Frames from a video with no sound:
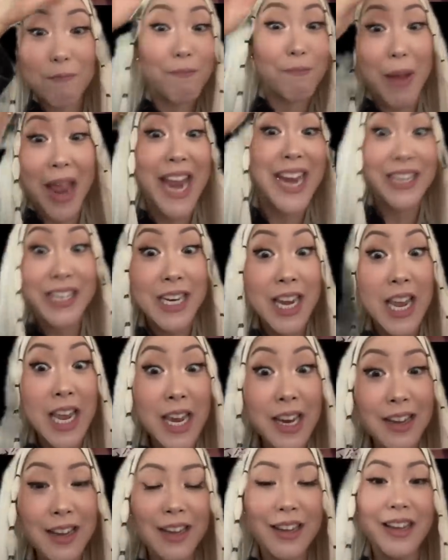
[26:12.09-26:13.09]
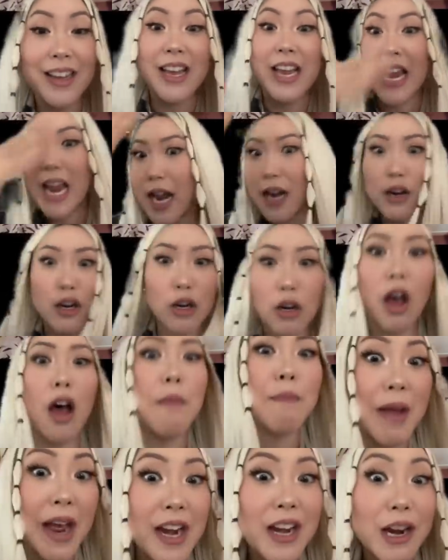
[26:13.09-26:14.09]
painting in
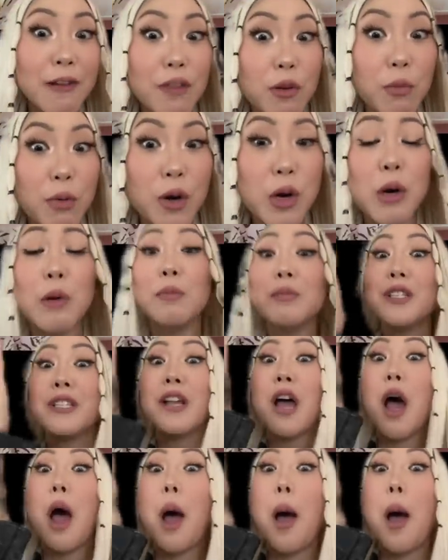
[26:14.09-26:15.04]
many of the rooms,